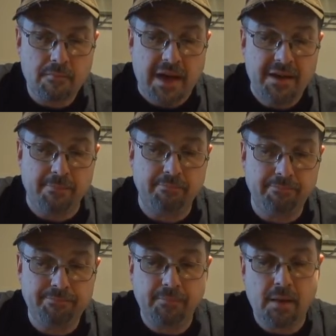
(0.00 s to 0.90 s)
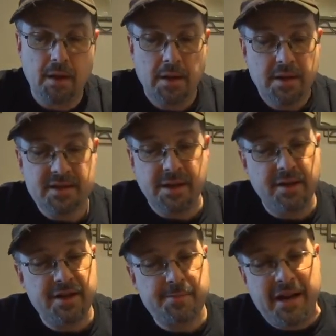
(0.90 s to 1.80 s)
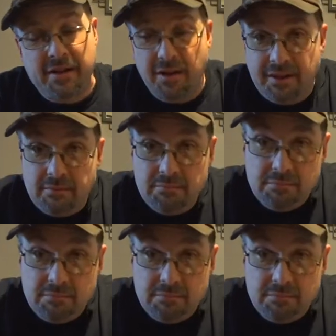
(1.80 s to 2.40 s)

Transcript: Yep, it's got a nice backlight.